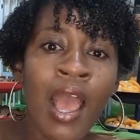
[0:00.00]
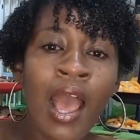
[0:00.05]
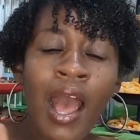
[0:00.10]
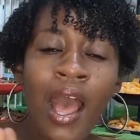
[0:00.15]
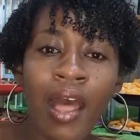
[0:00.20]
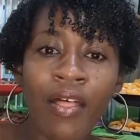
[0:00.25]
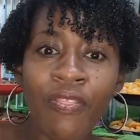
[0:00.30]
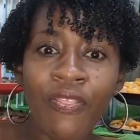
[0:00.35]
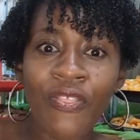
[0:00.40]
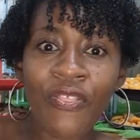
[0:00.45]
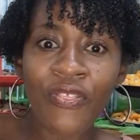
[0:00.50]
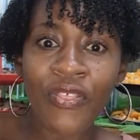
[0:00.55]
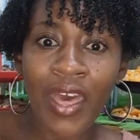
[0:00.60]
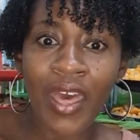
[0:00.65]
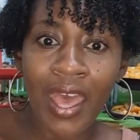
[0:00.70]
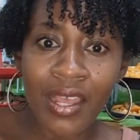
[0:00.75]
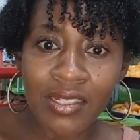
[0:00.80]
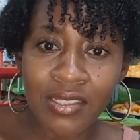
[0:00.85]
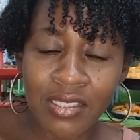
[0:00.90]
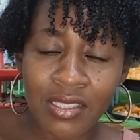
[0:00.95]
and
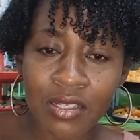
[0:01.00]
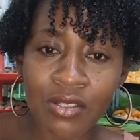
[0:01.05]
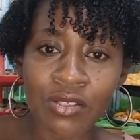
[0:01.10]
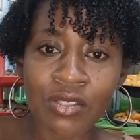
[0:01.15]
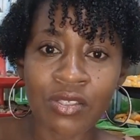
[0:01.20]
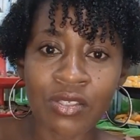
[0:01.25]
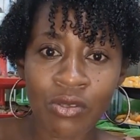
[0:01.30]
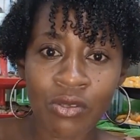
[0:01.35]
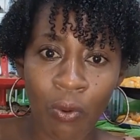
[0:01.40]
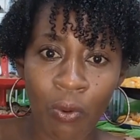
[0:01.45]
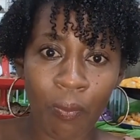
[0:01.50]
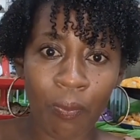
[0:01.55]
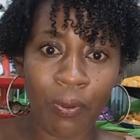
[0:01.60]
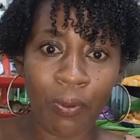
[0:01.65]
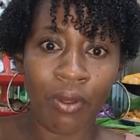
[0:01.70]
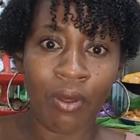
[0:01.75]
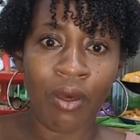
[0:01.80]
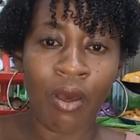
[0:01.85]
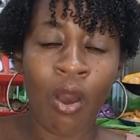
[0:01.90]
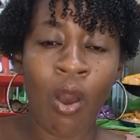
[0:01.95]
that soap
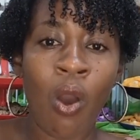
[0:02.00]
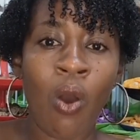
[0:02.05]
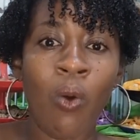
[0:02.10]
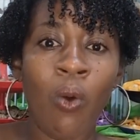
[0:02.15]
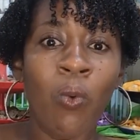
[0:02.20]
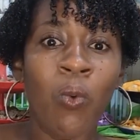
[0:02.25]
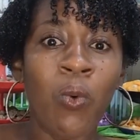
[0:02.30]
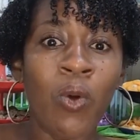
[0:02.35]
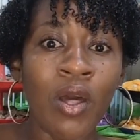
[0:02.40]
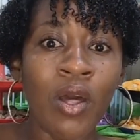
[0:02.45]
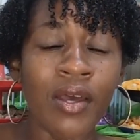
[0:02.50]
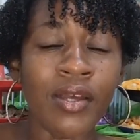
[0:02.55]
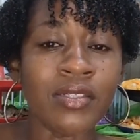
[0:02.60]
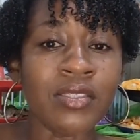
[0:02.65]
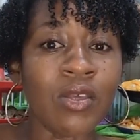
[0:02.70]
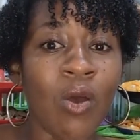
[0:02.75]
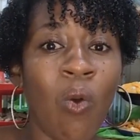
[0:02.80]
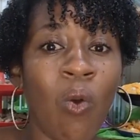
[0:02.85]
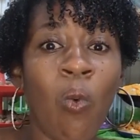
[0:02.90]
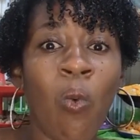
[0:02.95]

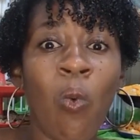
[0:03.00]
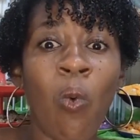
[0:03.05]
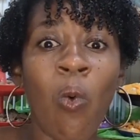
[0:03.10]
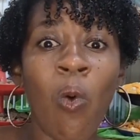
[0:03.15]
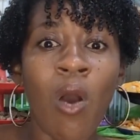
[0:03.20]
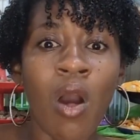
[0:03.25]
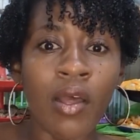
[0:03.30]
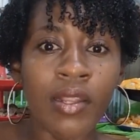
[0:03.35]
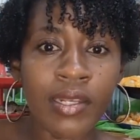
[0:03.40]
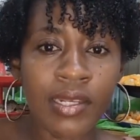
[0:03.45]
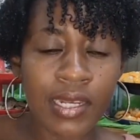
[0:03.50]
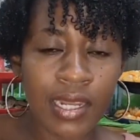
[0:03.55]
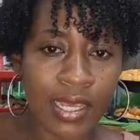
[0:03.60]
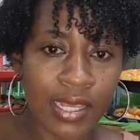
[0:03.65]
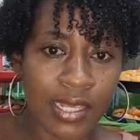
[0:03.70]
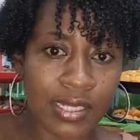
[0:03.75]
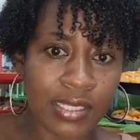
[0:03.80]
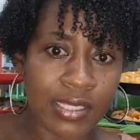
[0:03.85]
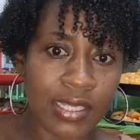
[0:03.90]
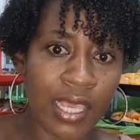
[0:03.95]
worked
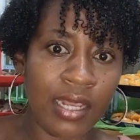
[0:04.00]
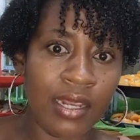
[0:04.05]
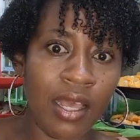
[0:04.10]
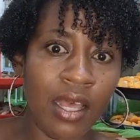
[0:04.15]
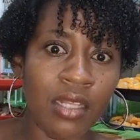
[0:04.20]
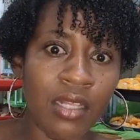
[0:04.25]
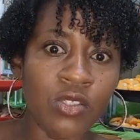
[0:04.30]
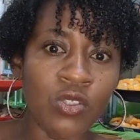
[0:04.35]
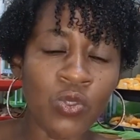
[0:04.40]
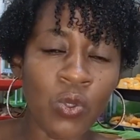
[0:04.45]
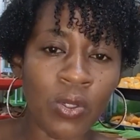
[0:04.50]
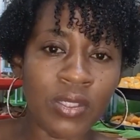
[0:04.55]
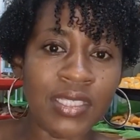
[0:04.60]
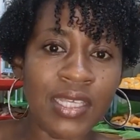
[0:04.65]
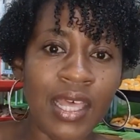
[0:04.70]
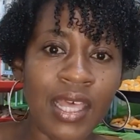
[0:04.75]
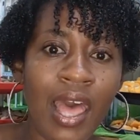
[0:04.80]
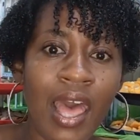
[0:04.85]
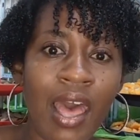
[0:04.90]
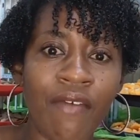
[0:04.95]
wonders in her
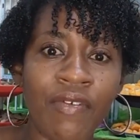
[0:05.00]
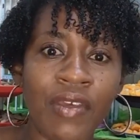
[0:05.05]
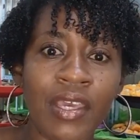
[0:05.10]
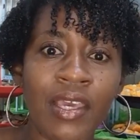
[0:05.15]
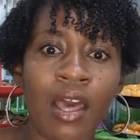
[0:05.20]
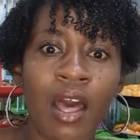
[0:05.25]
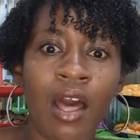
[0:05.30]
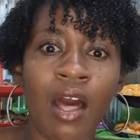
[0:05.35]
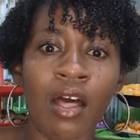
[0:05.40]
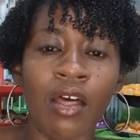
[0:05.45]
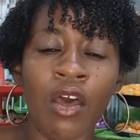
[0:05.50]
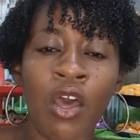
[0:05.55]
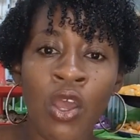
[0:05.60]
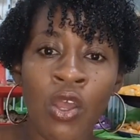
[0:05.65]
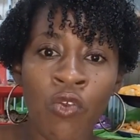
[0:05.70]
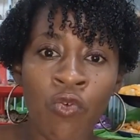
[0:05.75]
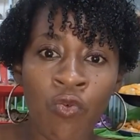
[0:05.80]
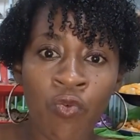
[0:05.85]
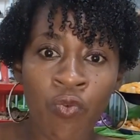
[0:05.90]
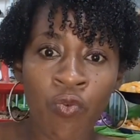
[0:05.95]
daughter having her
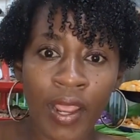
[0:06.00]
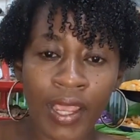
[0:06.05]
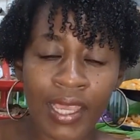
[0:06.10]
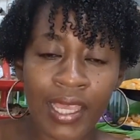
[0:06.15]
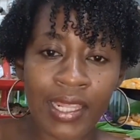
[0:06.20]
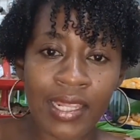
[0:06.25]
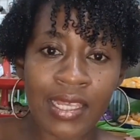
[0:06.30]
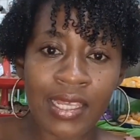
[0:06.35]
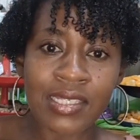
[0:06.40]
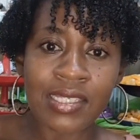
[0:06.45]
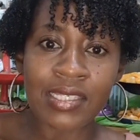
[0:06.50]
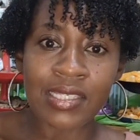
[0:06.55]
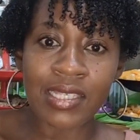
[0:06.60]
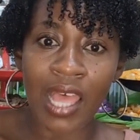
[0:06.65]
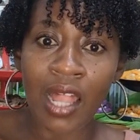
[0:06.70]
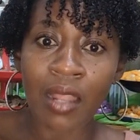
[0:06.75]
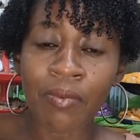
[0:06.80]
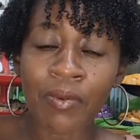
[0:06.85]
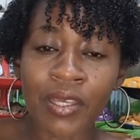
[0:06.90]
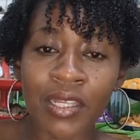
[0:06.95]
regular
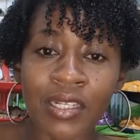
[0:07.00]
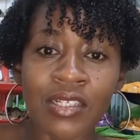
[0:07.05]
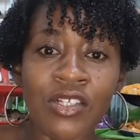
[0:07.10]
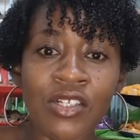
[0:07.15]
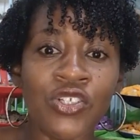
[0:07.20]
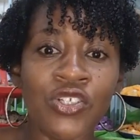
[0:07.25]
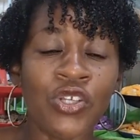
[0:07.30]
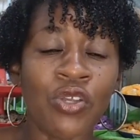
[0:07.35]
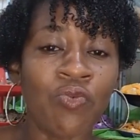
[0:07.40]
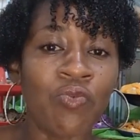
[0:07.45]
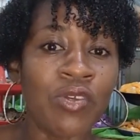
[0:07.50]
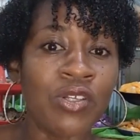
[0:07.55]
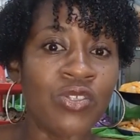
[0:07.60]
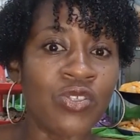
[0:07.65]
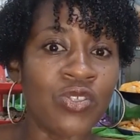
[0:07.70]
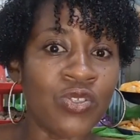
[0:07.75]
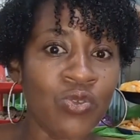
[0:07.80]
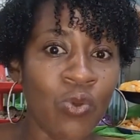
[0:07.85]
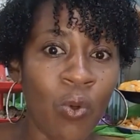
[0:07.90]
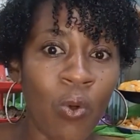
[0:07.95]
scalp condition
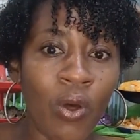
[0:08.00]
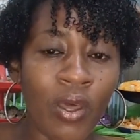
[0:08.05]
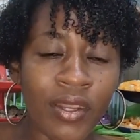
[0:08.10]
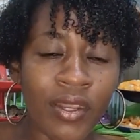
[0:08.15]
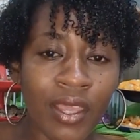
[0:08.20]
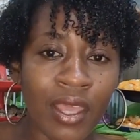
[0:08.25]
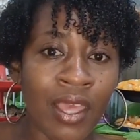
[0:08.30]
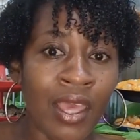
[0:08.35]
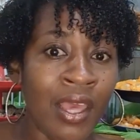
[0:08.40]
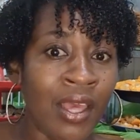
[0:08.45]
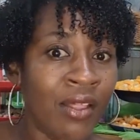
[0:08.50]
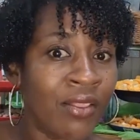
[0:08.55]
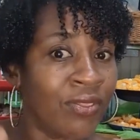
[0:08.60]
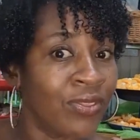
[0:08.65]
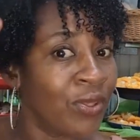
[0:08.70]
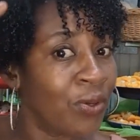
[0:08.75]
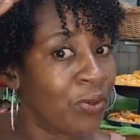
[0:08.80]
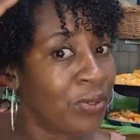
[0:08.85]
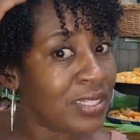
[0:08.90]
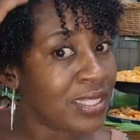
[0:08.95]
restored,
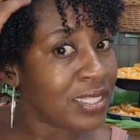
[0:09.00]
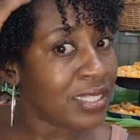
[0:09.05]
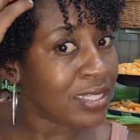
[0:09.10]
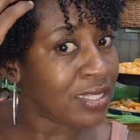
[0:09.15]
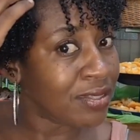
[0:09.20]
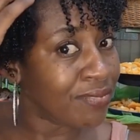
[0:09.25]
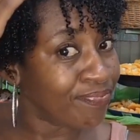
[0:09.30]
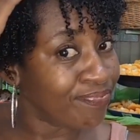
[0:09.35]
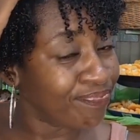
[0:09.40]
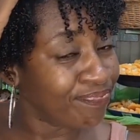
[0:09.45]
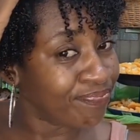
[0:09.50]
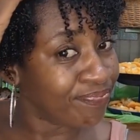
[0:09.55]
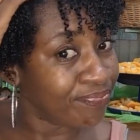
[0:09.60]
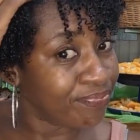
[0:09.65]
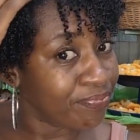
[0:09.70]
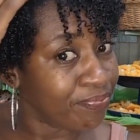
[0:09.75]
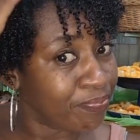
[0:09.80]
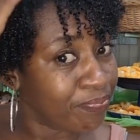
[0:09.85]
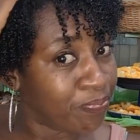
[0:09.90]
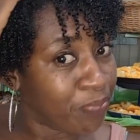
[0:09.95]
those
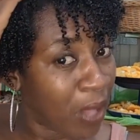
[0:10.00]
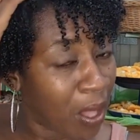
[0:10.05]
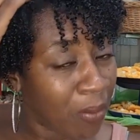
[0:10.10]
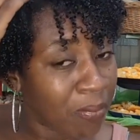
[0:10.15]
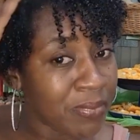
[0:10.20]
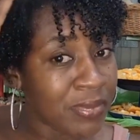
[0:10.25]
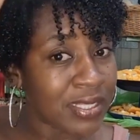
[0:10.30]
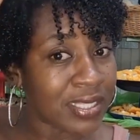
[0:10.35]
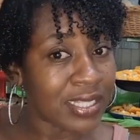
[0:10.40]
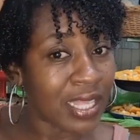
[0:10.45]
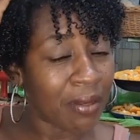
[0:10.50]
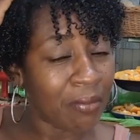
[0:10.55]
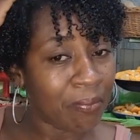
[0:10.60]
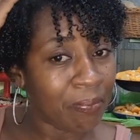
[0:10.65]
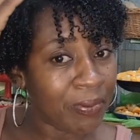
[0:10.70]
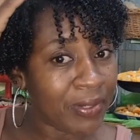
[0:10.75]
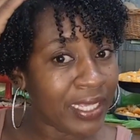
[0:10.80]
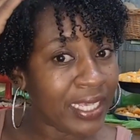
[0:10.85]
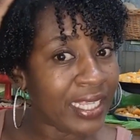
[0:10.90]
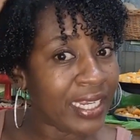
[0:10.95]
bumps and
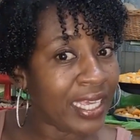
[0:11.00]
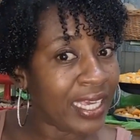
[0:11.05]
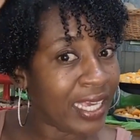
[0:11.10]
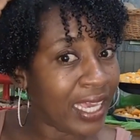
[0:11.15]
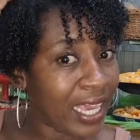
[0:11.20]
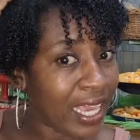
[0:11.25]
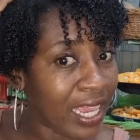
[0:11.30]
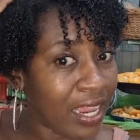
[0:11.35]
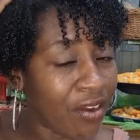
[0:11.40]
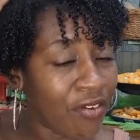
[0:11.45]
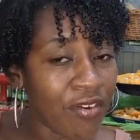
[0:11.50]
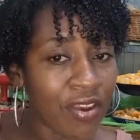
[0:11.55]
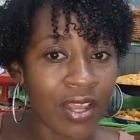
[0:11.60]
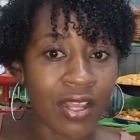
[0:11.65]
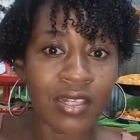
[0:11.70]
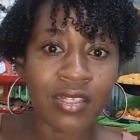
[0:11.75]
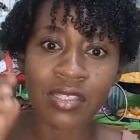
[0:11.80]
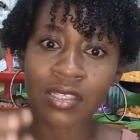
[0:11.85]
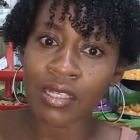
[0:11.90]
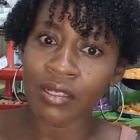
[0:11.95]
bleeding
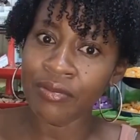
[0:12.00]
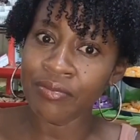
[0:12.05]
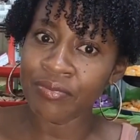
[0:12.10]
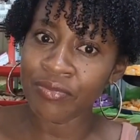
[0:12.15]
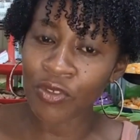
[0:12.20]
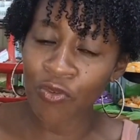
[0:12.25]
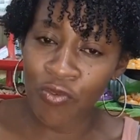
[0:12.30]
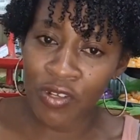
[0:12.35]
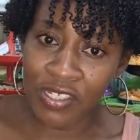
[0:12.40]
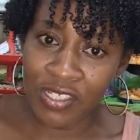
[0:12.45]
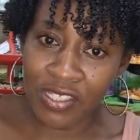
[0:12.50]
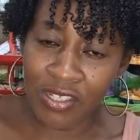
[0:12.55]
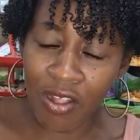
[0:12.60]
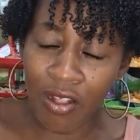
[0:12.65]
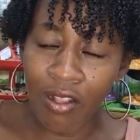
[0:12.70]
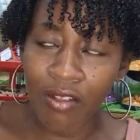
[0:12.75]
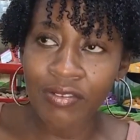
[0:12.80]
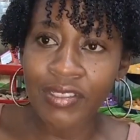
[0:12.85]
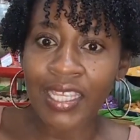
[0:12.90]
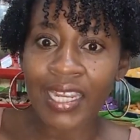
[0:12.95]
areas
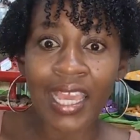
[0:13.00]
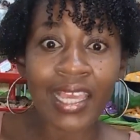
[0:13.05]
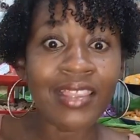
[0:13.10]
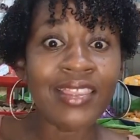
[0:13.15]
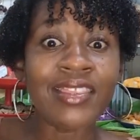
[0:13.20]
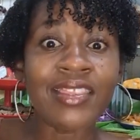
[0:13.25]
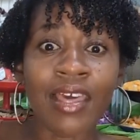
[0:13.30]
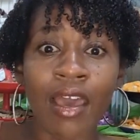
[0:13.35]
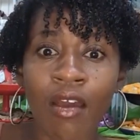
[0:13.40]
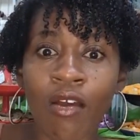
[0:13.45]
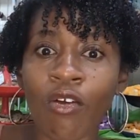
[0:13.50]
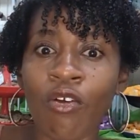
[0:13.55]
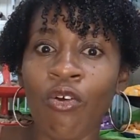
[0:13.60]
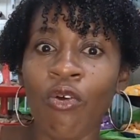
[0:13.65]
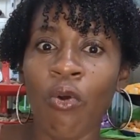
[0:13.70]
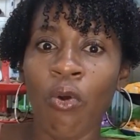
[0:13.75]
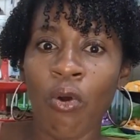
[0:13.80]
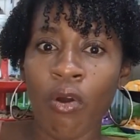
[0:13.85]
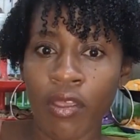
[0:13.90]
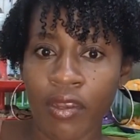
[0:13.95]
resolved. And I thank
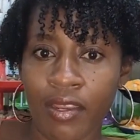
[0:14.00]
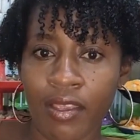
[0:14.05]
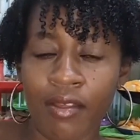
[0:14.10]
God